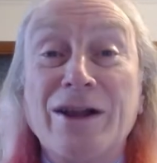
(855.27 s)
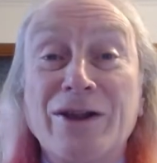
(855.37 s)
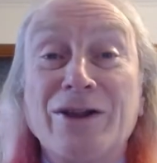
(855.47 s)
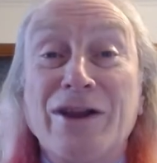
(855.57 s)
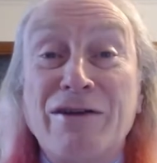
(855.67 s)

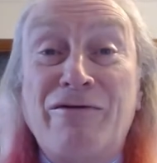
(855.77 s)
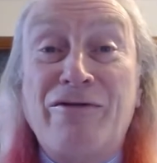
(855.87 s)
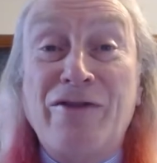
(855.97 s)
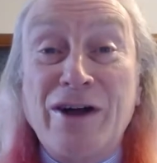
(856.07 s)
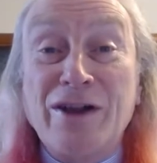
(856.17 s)

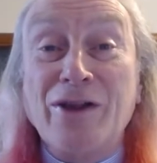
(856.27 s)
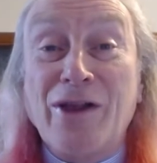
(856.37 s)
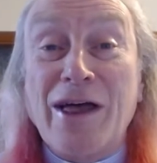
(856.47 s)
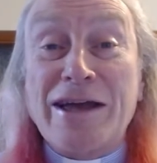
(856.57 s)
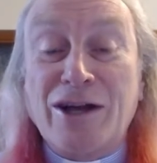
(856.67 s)
Live
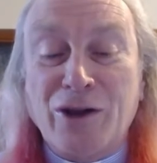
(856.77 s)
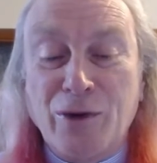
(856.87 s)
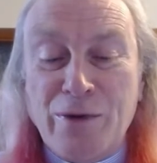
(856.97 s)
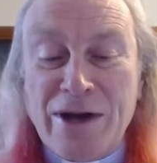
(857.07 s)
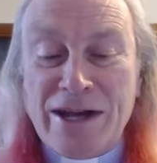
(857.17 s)
Like
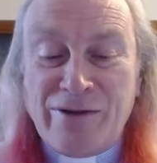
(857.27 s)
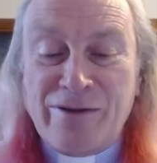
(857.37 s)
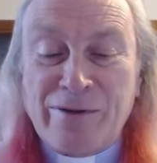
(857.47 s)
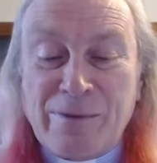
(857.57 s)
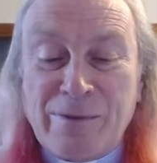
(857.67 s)
Louise.